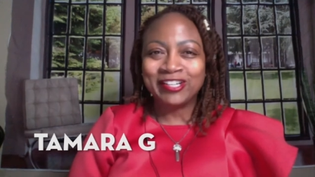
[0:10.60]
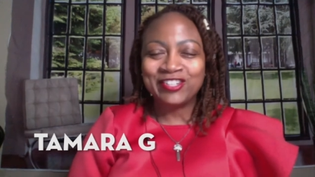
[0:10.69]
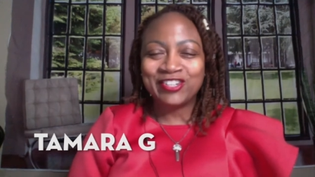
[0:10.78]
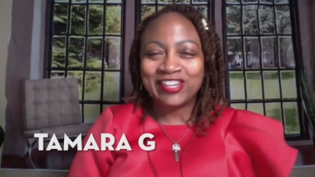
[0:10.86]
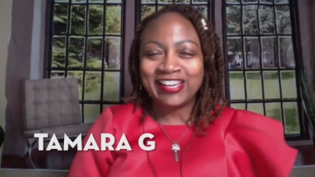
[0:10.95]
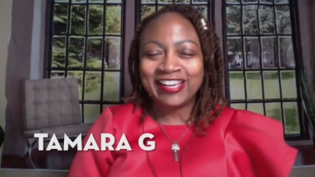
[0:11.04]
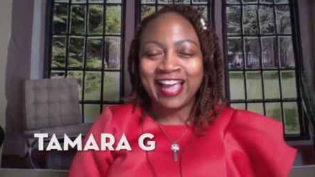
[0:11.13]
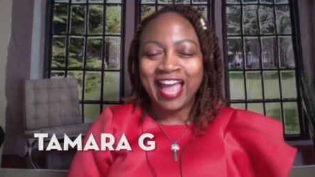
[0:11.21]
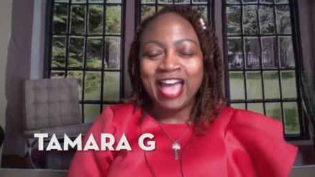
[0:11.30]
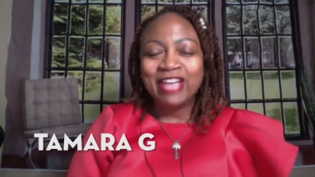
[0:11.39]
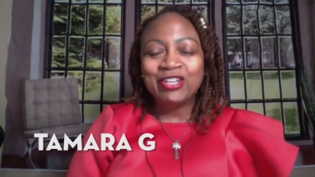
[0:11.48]
G.
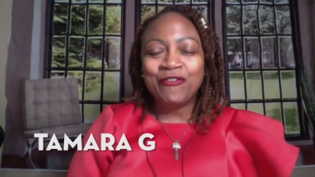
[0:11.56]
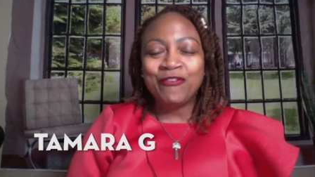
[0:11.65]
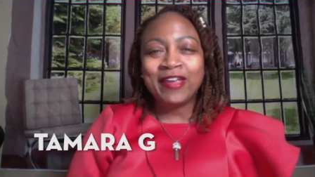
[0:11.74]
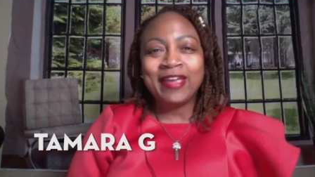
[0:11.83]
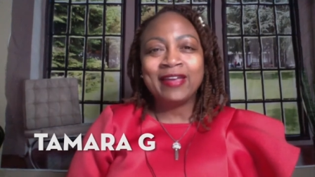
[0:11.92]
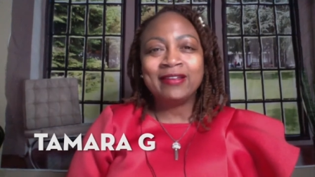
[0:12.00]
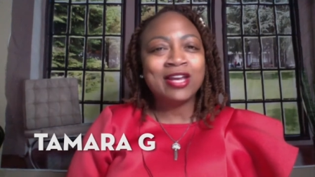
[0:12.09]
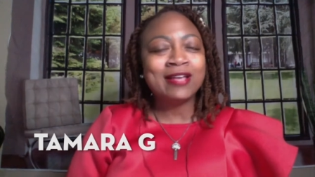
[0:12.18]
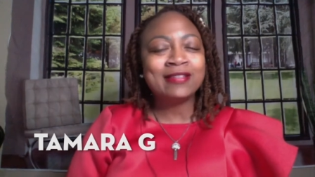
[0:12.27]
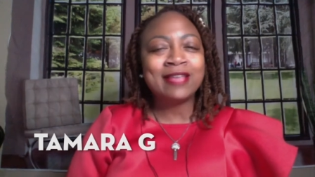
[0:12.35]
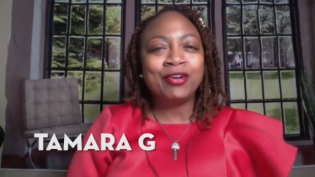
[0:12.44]
Don't forget, check
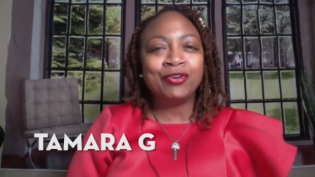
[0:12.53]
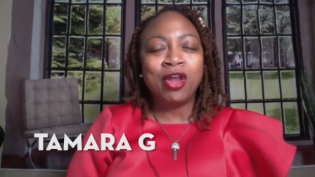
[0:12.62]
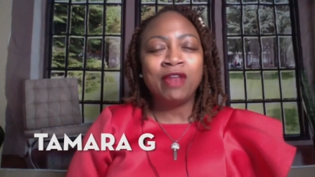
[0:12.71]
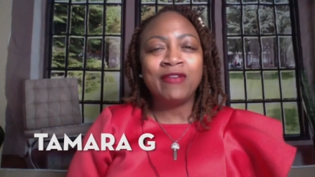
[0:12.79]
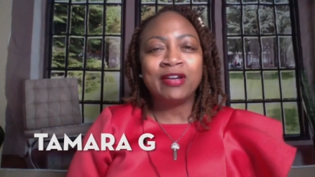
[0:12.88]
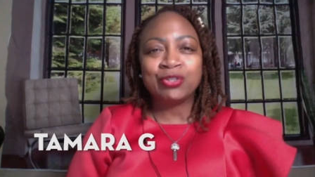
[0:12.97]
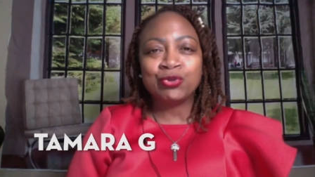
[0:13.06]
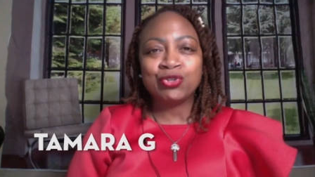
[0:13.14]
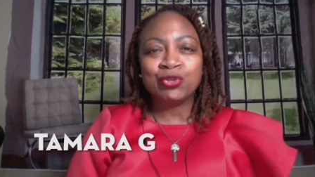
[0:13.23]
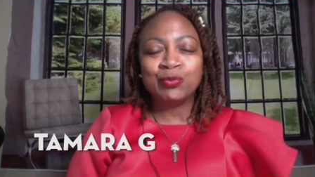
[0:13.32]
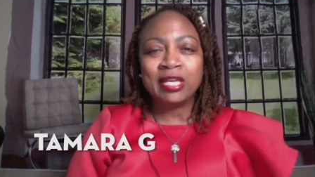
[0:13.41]
us out on all of our
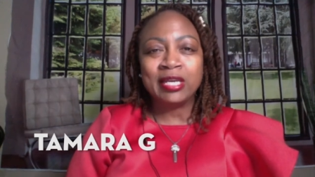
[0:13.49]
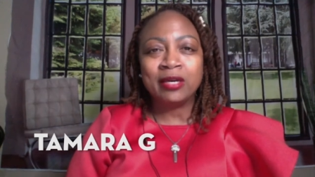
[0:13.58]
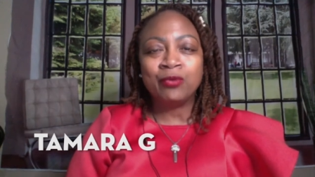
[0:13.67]
social media.